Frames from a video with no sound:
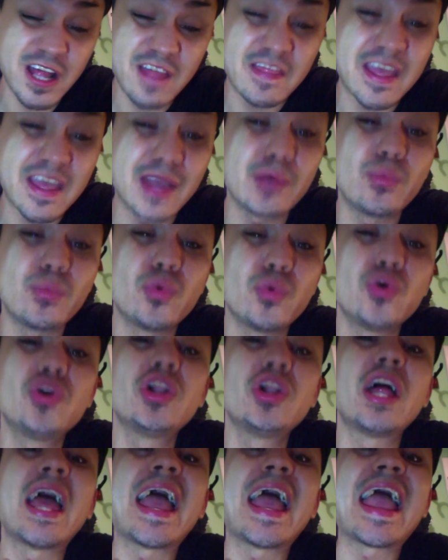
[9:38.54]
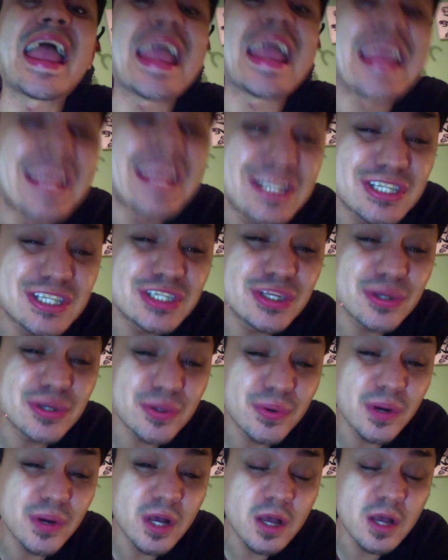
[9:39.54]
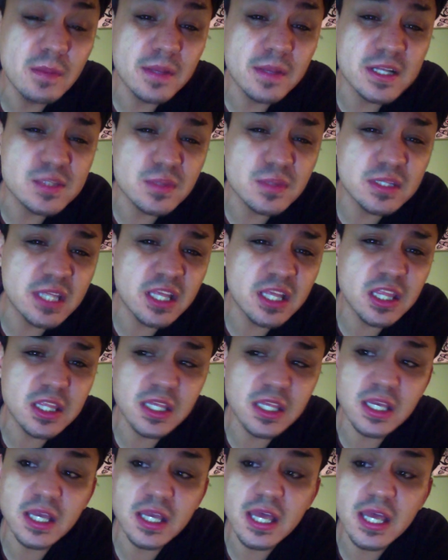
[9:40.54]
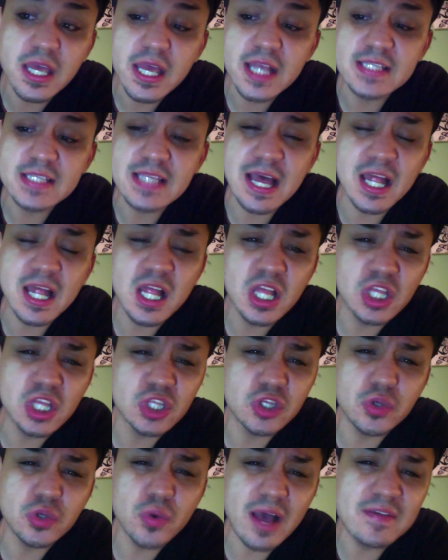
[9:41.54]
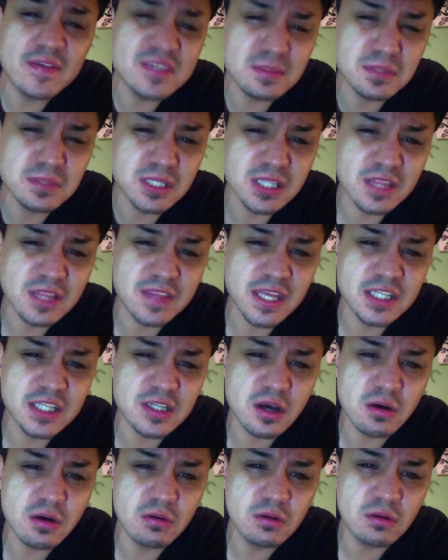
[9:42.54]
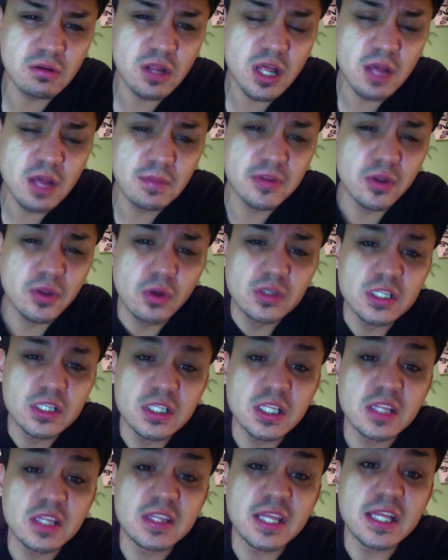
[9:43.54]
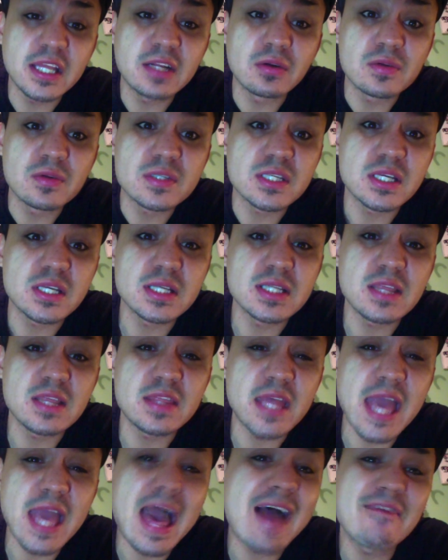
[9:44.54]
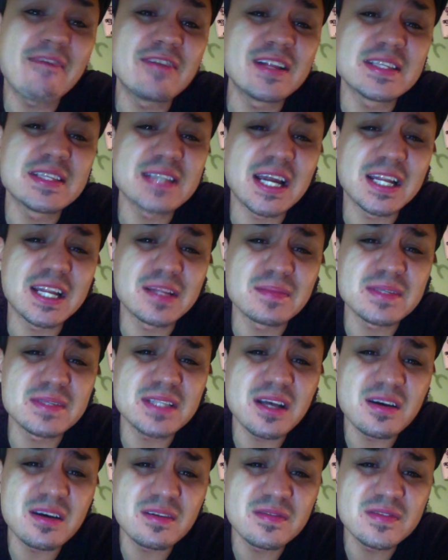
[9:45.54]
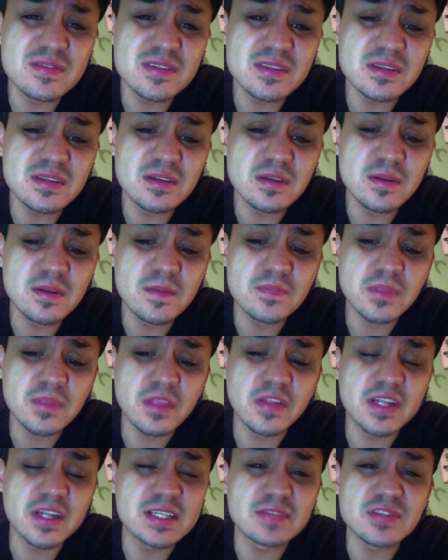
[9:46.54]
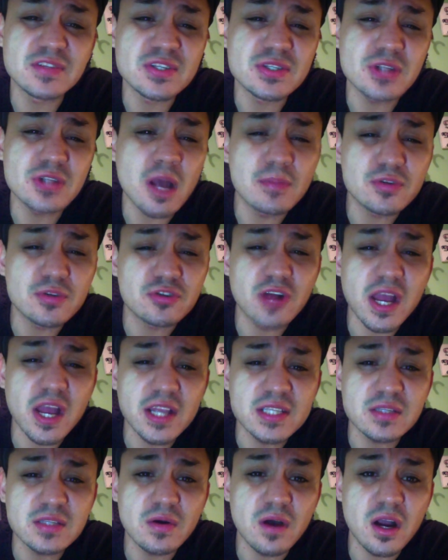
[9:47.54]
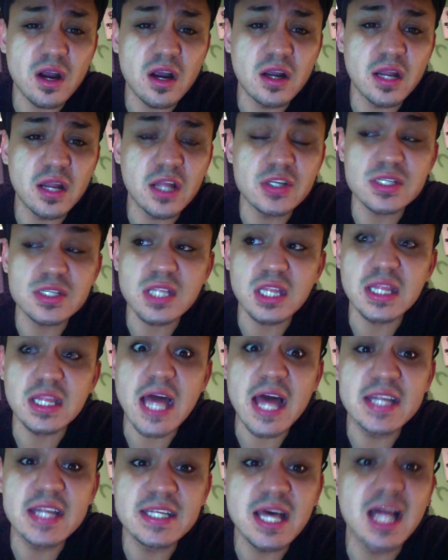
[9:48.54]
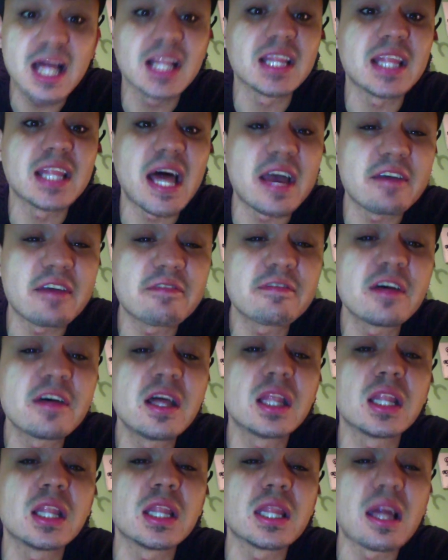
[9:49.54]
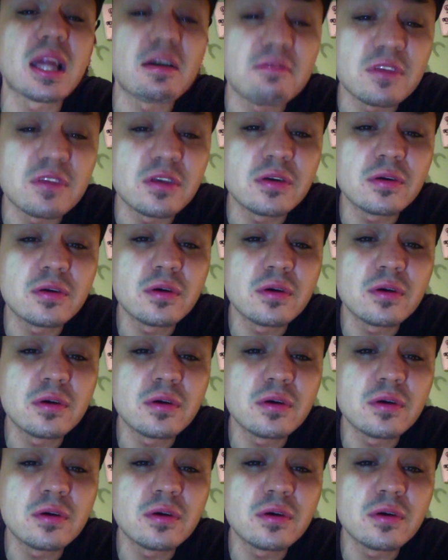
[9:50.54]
They will hate you because what they think is that you have something that they don't. But the only thing that they don't see is that they have it inside of themselves. They just have to stop trying so hard and just let life love you.